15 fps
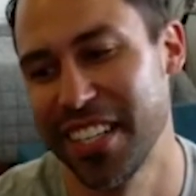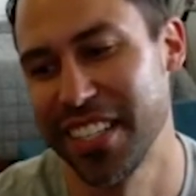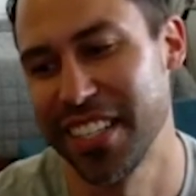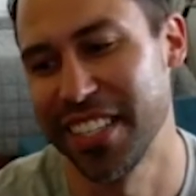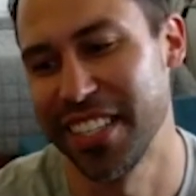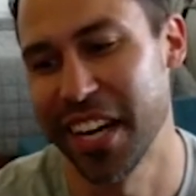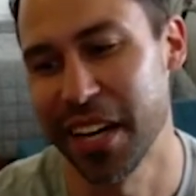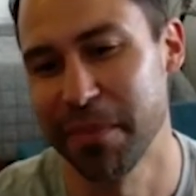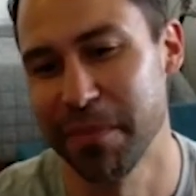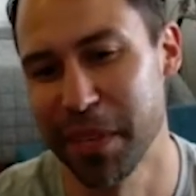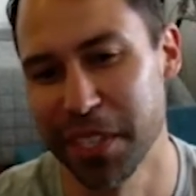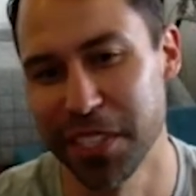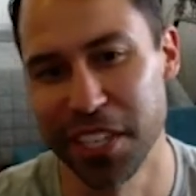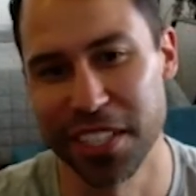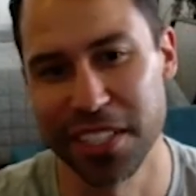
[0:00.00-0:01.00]
yeah, me
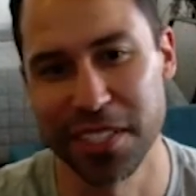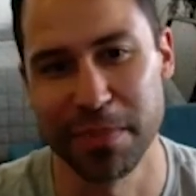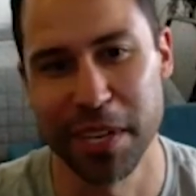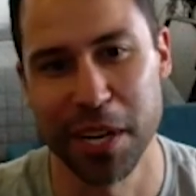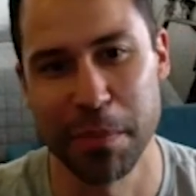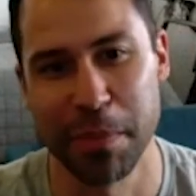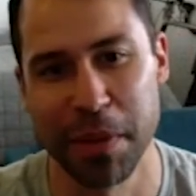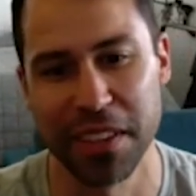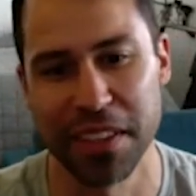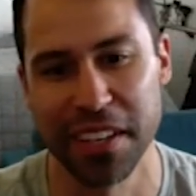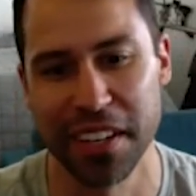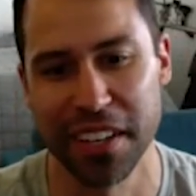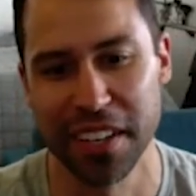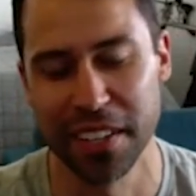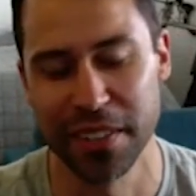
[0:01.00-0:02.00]
and Jason met up out
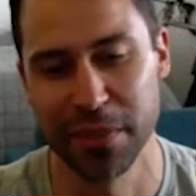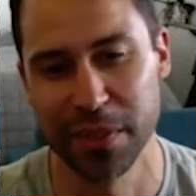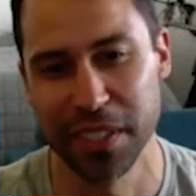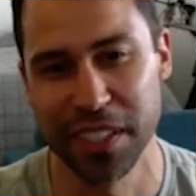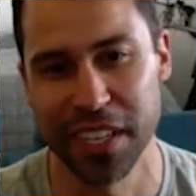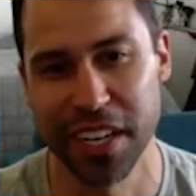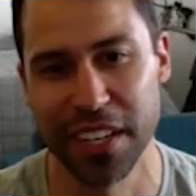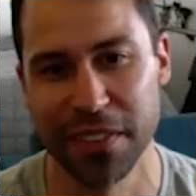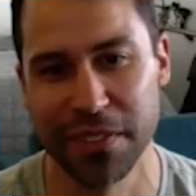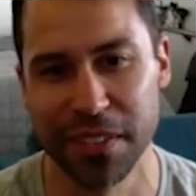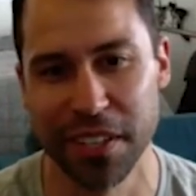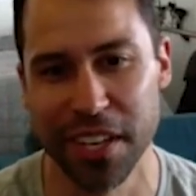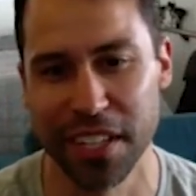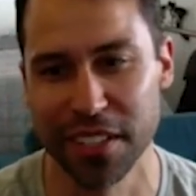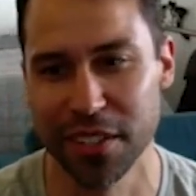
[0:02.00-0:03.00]
there, and we kind of
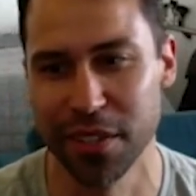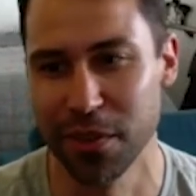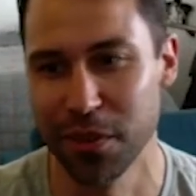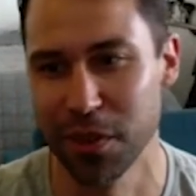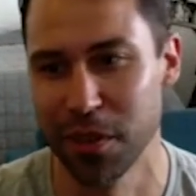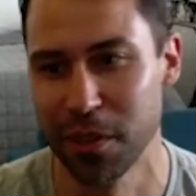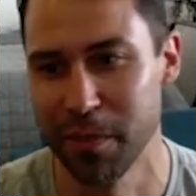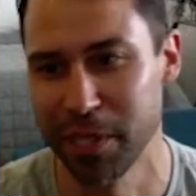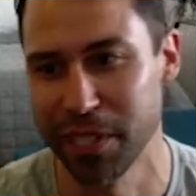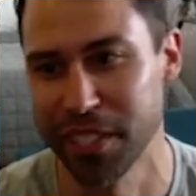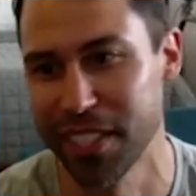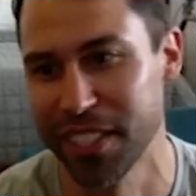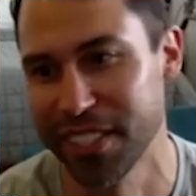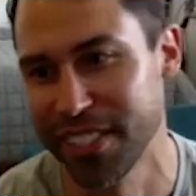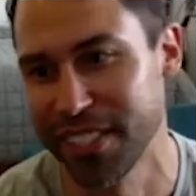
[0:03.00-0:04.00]
connected over
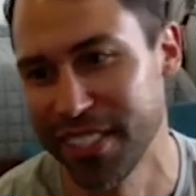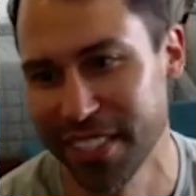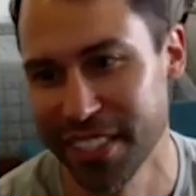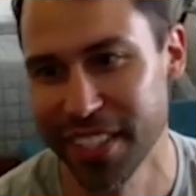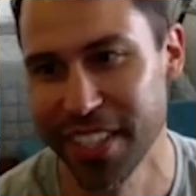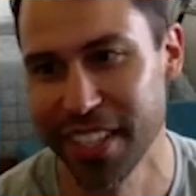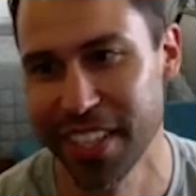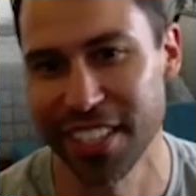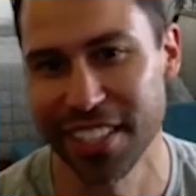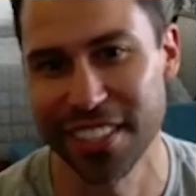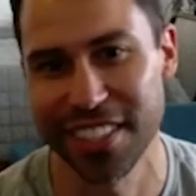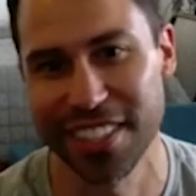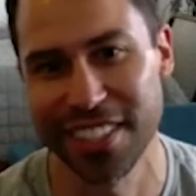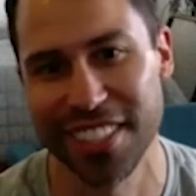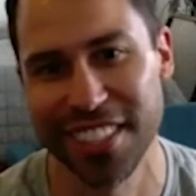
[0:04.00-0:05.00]

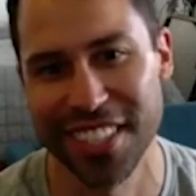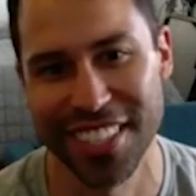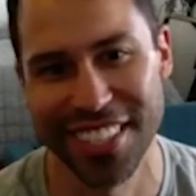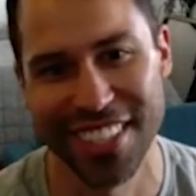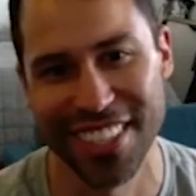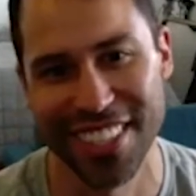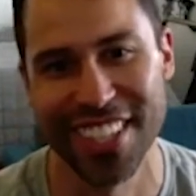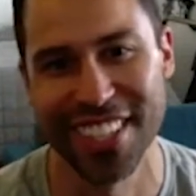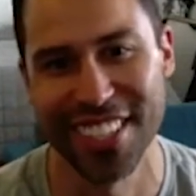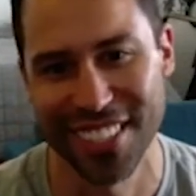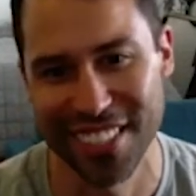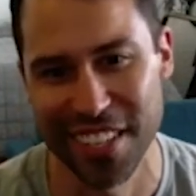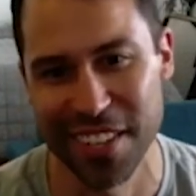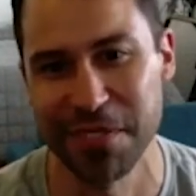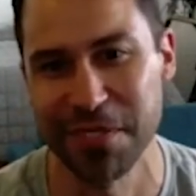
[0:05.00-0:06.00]
Michigan-ness and all that
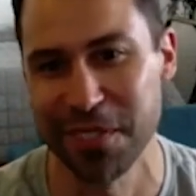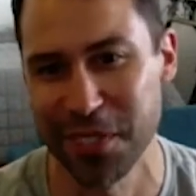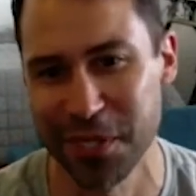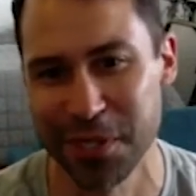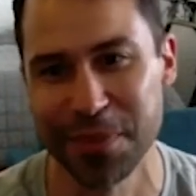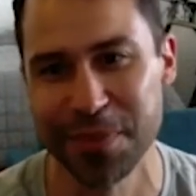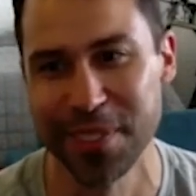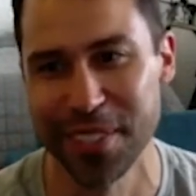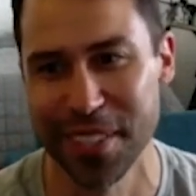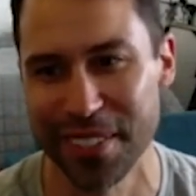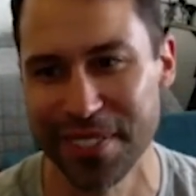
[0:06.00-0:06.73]
stuff too. So.